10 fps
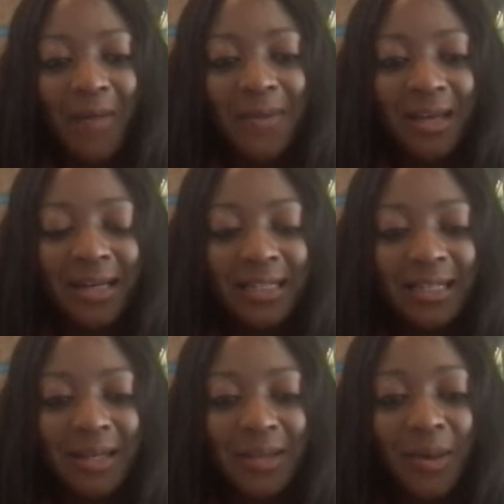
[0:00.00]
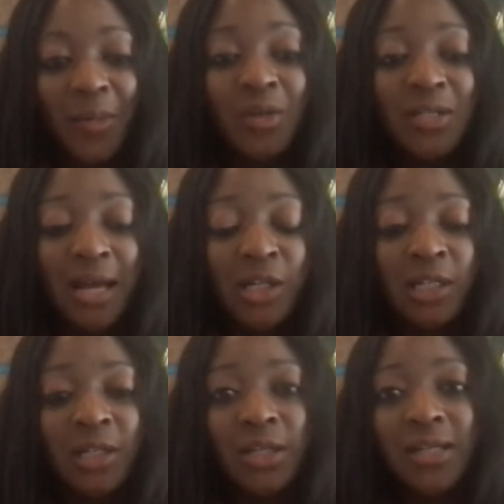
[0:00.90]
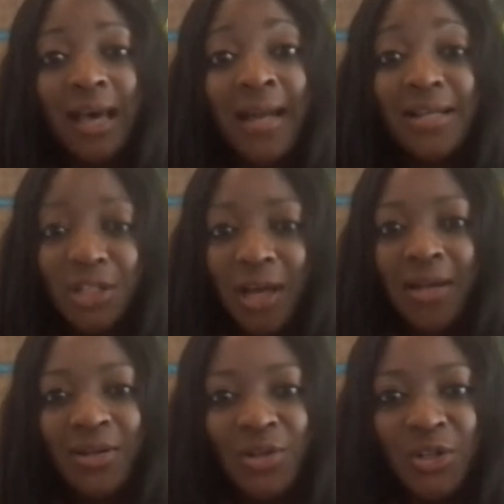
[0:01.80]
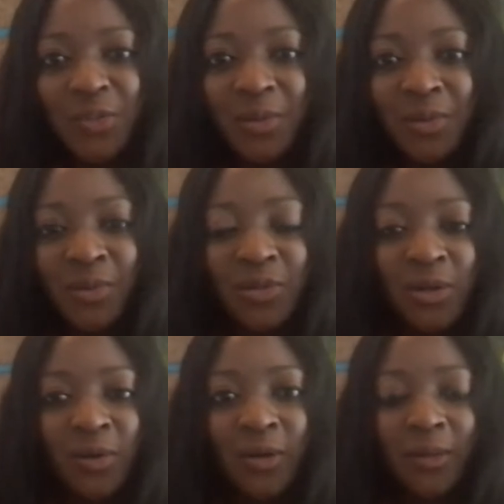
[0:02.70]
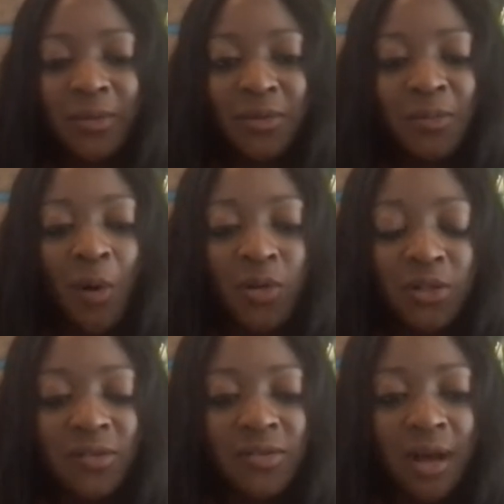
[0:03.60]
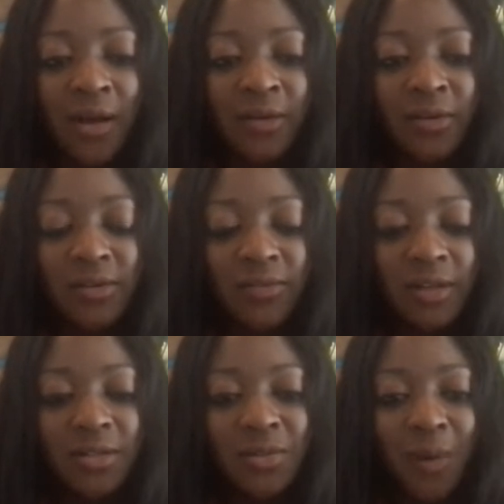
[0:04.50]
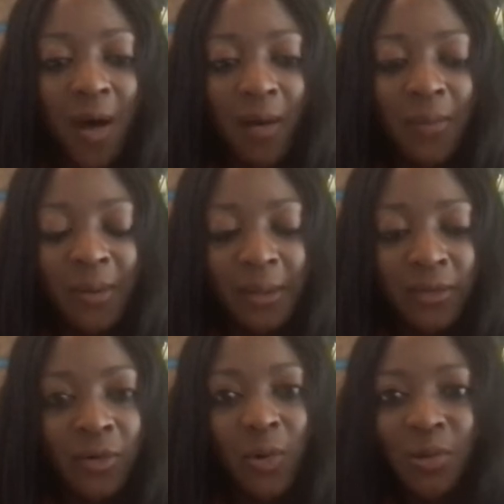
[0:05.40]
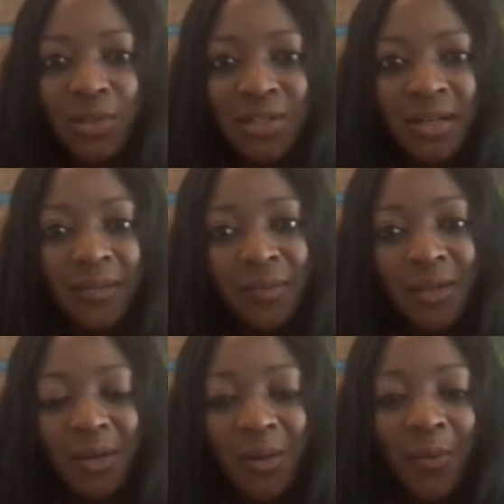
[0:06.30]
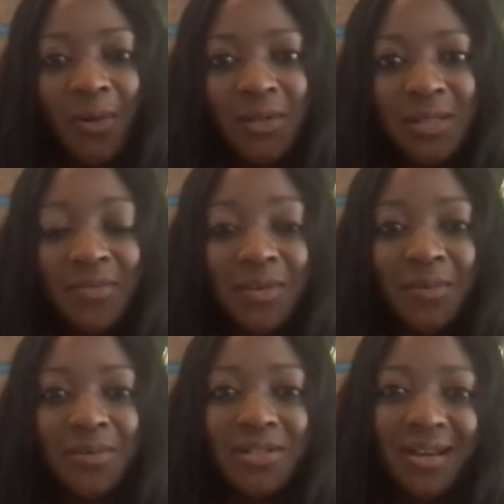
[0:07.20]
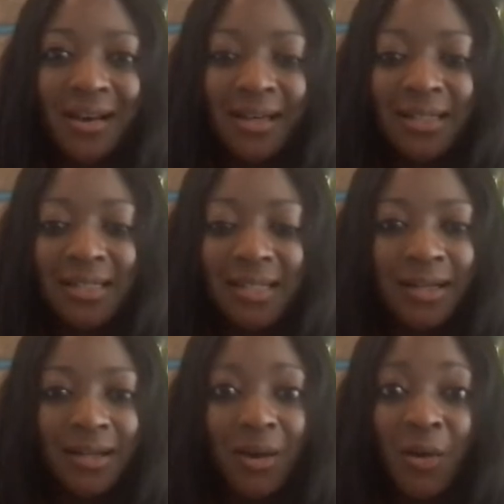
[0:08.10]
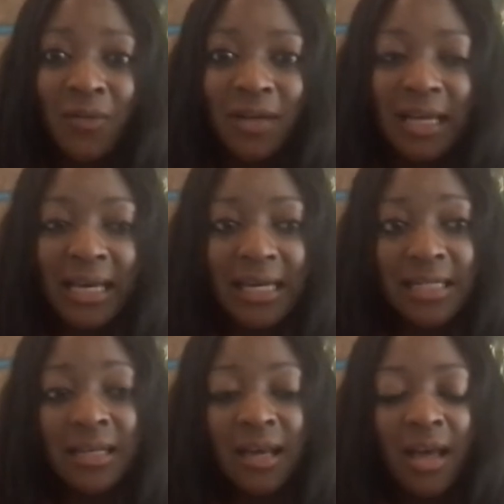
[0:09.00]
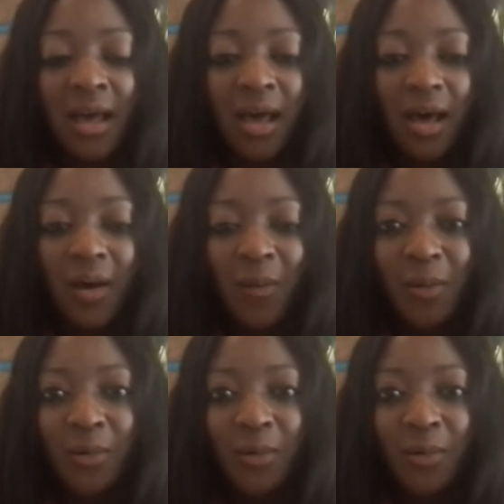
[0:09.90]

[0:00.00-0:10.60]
mean, it had its challenges, but there was a positive side of it as well. I mean, of course, once everything was signed, then COVID hit. We